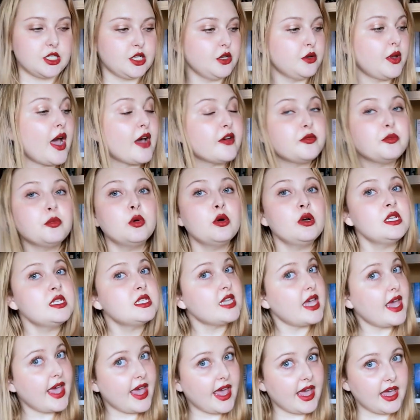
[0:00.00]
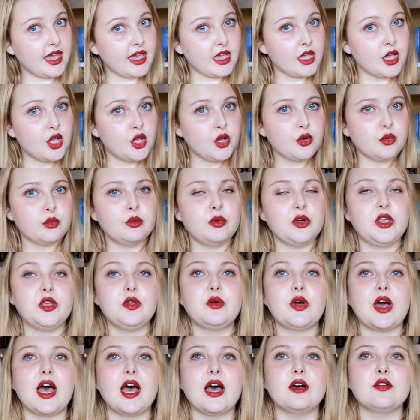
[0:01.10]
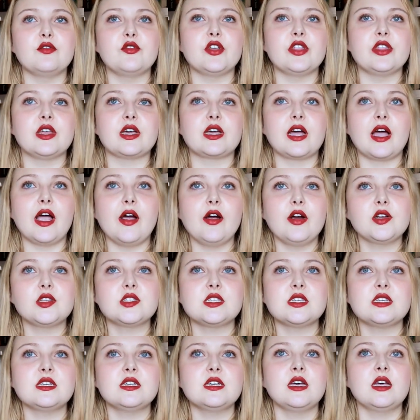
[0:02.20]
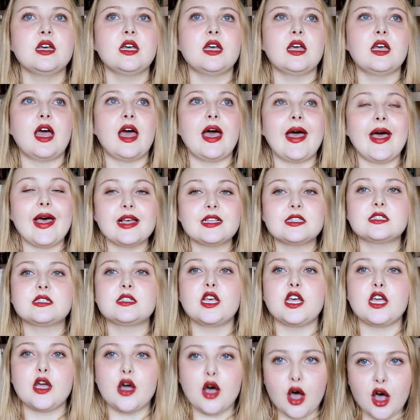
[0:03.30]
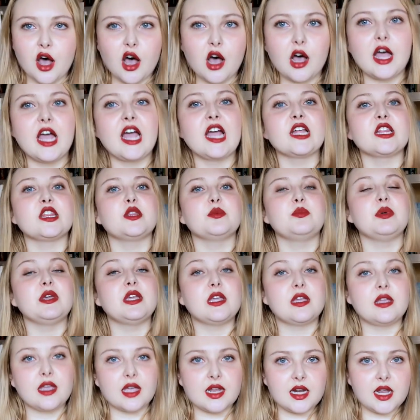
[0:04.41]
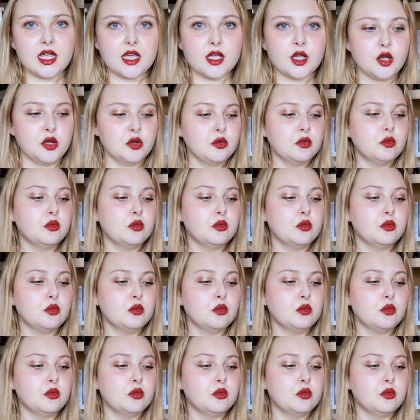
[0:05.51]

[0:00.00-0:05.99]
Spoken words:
You have point A, where you have the character as they are at the beginning,